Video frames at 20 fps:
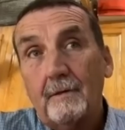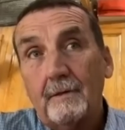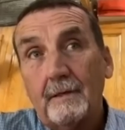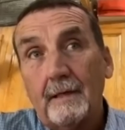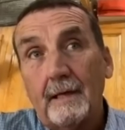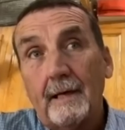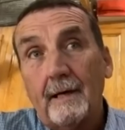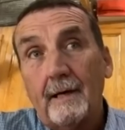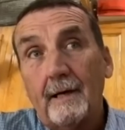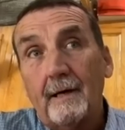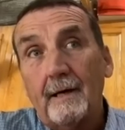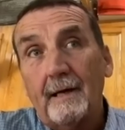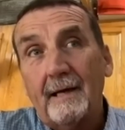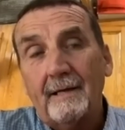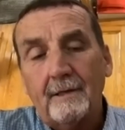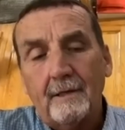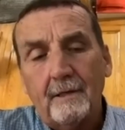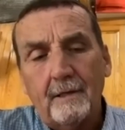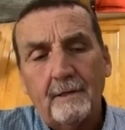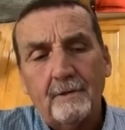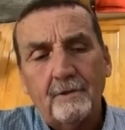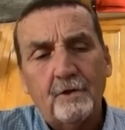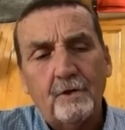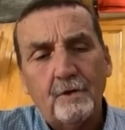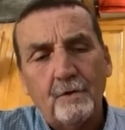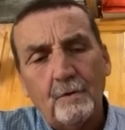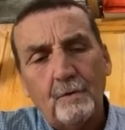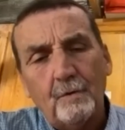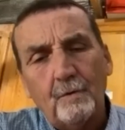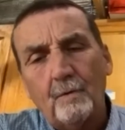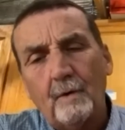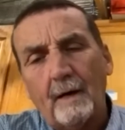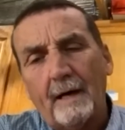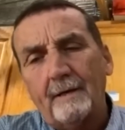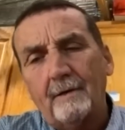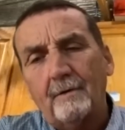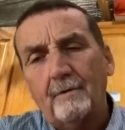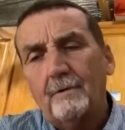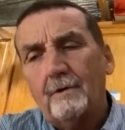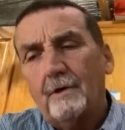yeah and and two i
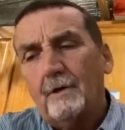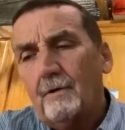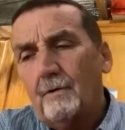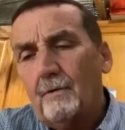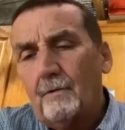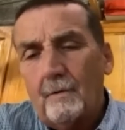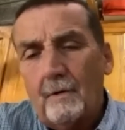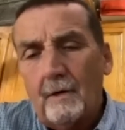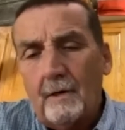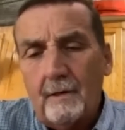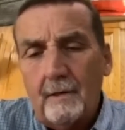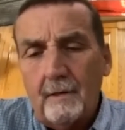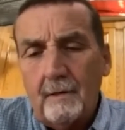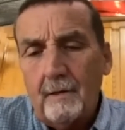don't know